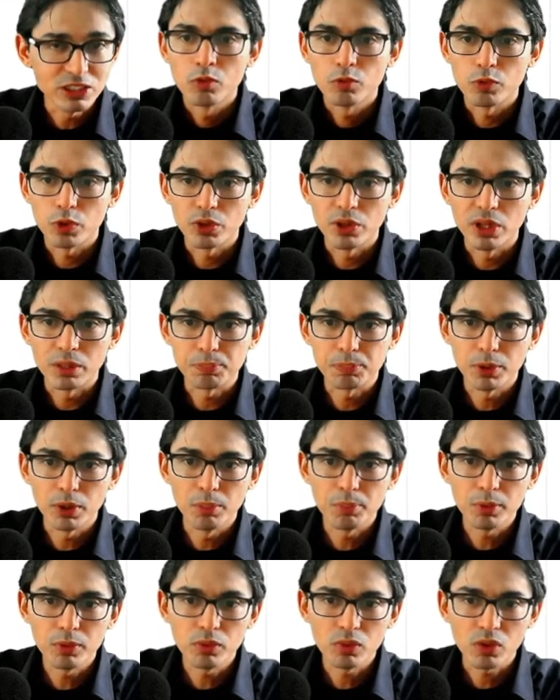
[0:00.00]
For that
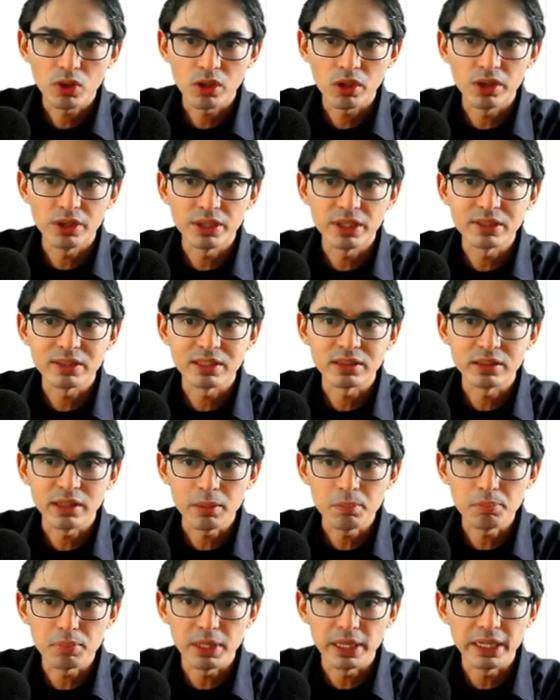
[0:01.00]
purpose, here is a
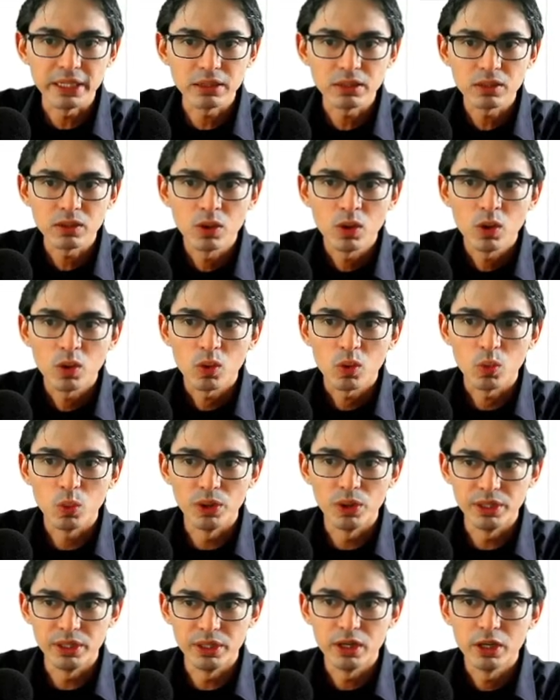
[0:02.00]
template
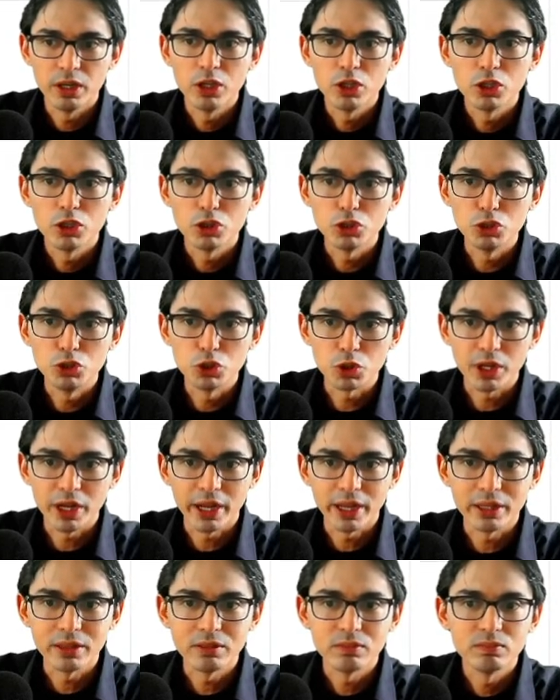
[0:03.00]
where you
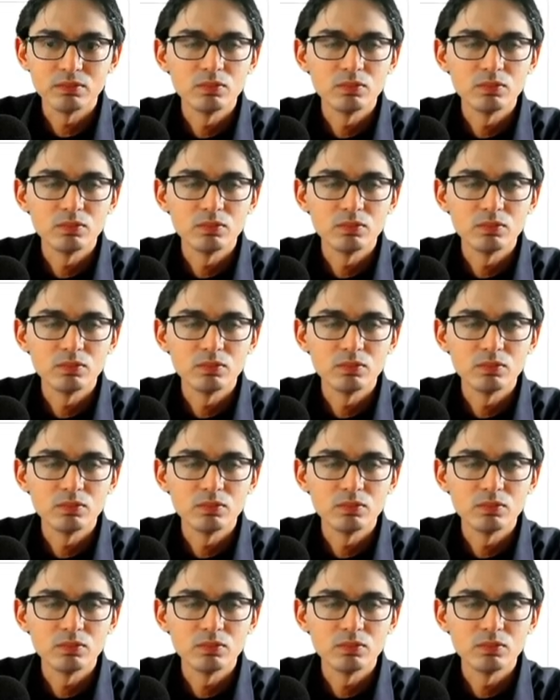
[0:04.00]
can